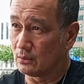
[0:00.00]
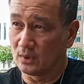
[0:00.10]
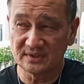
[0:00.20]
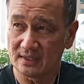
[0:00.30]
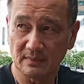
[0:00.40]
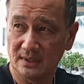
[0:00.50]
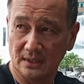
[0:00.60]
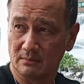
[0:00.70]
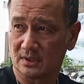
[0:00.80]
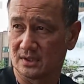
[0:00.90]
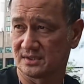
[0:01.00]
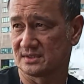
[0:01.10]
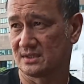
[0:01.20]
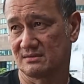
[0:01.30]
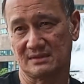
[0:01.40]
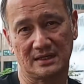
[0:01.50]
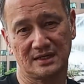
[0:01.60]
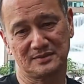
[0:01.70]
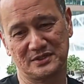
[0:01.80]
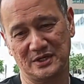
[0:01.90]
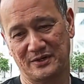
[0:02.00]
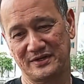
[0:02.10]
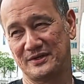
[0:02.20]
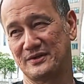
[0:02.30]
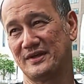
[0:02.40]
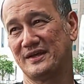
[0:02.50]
will take me in because they say, sorry.